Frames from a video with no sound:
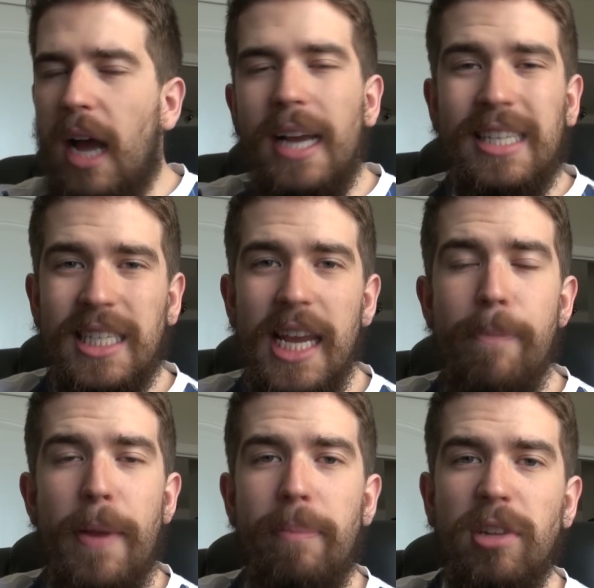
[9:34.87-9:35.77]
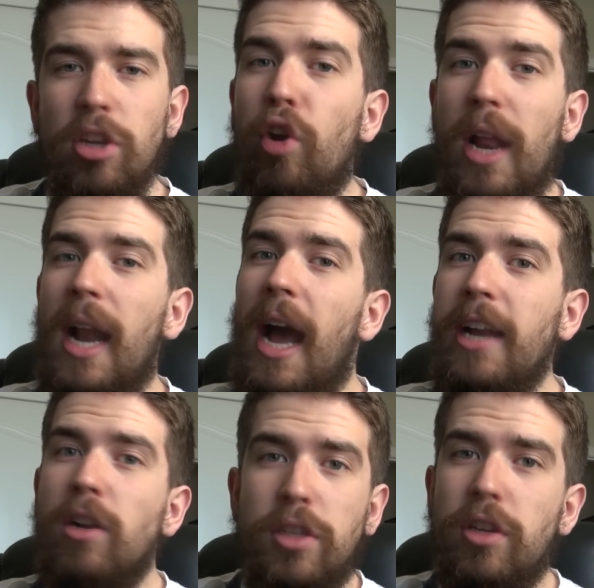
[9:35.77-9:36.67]
I see people do it, and I
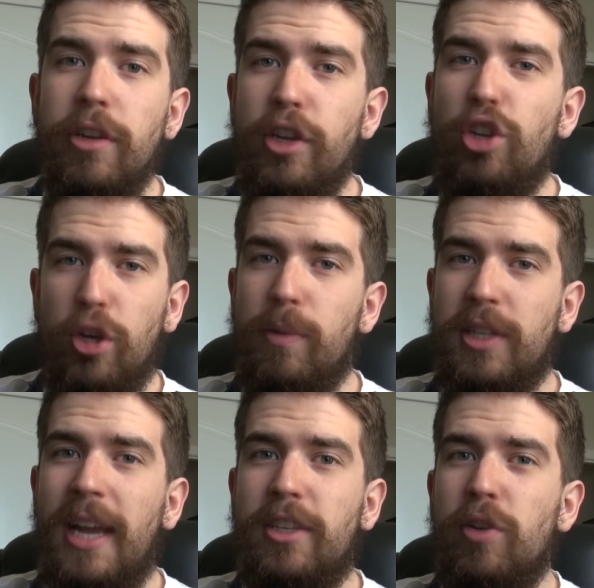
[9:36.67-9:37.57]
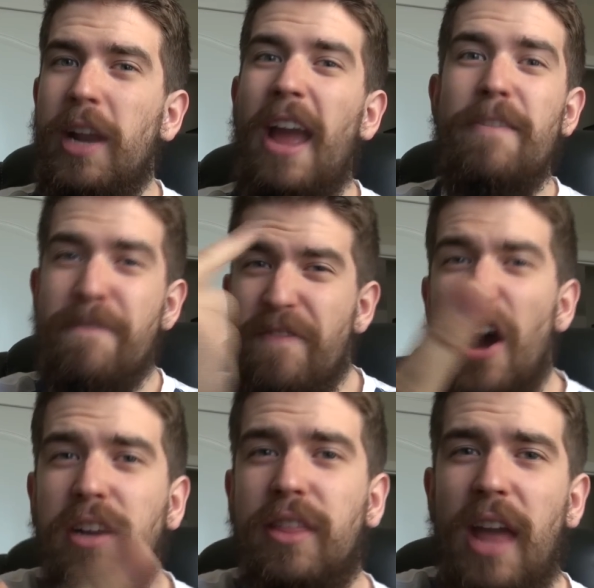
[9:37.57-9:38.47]
know certain YouTubers that do it, and
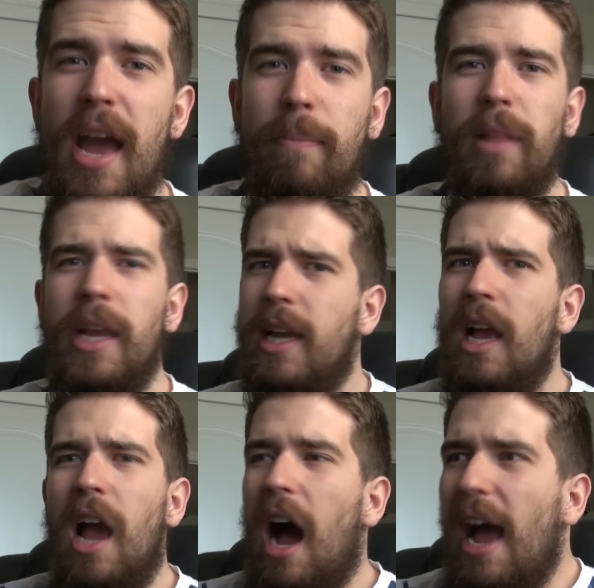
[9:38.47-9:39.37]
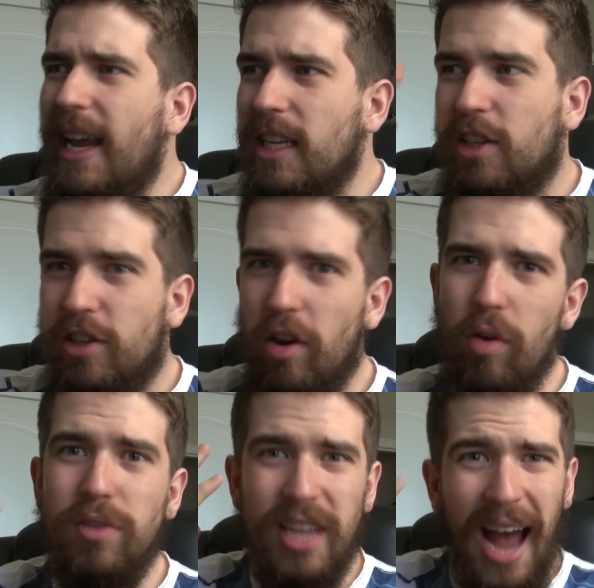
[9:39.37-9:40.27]
fuck them. Like, I get
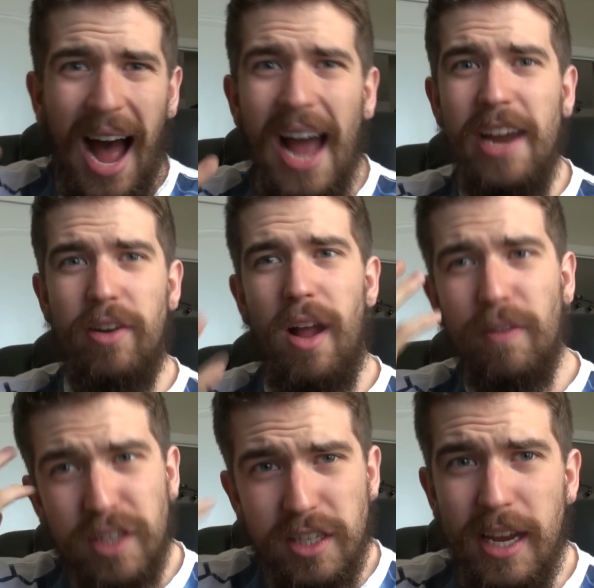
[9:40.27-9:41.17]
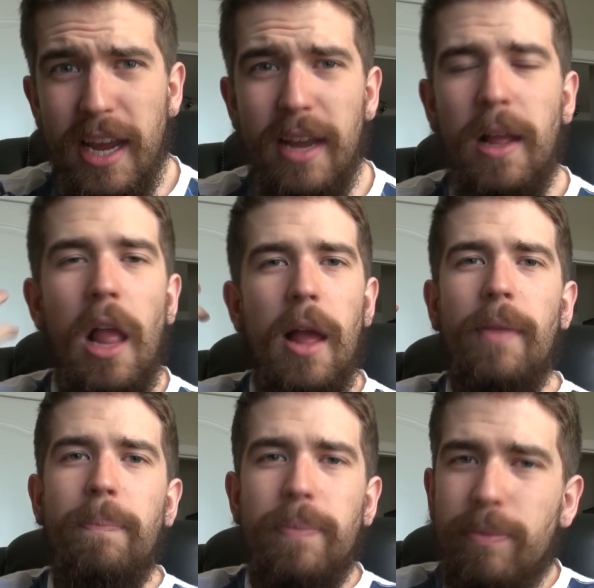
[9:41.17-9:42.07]
so tired of seeing
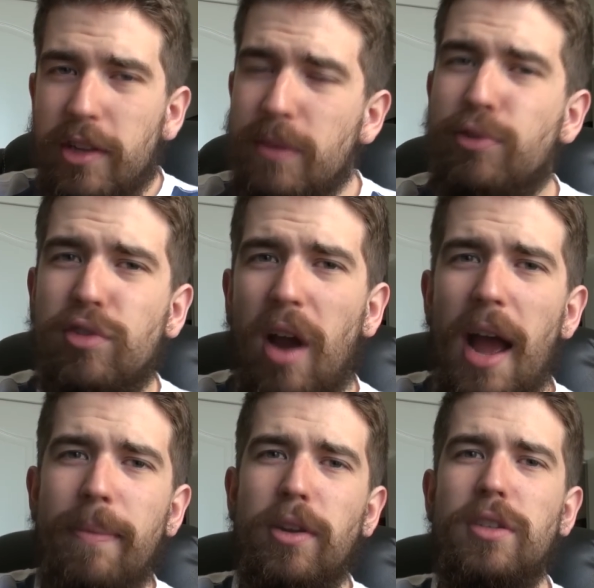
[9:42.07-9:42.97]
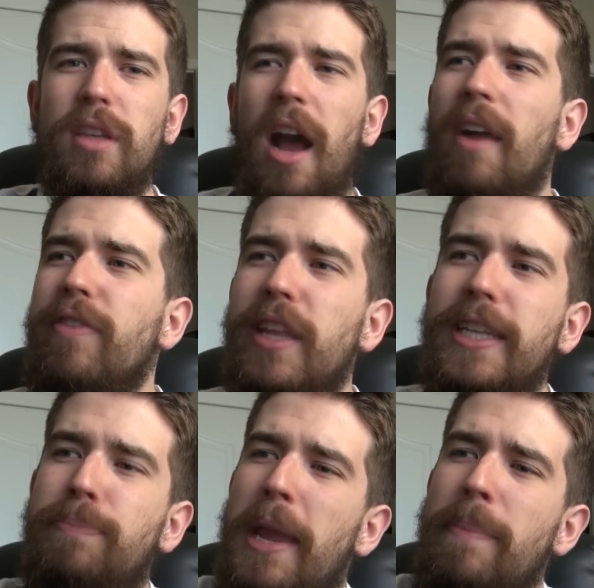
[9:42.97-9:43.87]
subscribers of
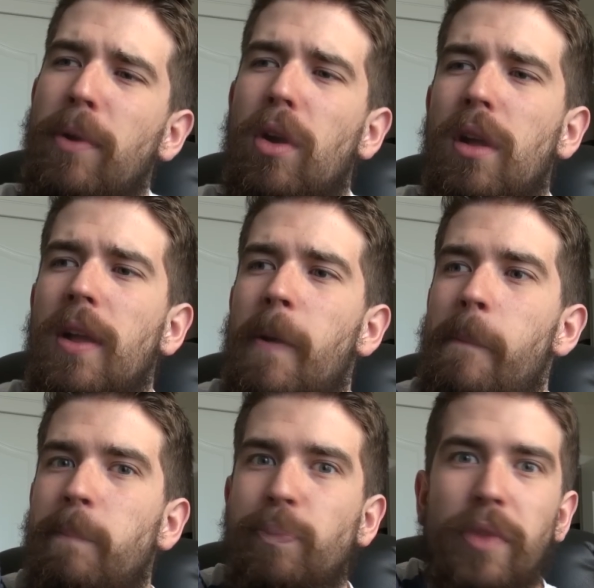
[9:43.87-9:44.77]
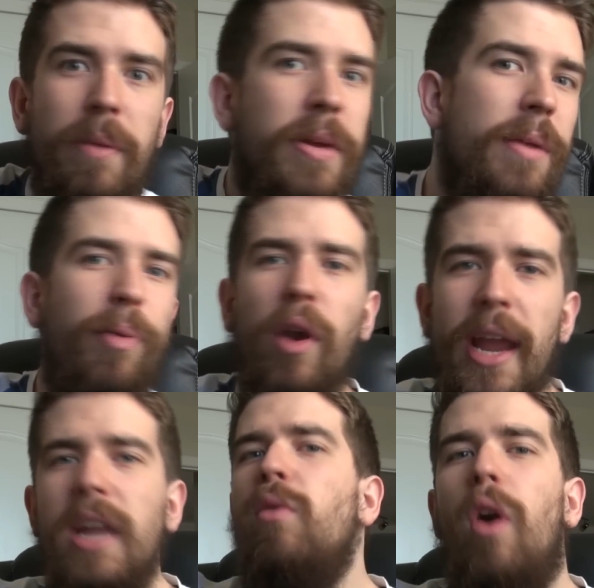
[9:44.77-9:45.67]
these people be
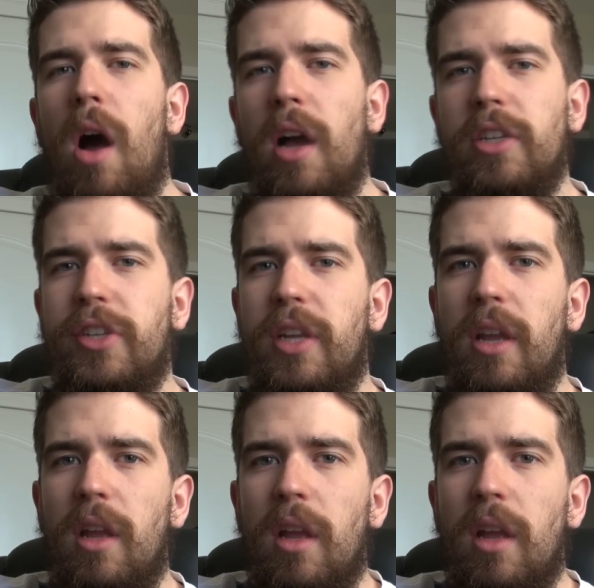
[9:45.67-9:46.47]
brainwashed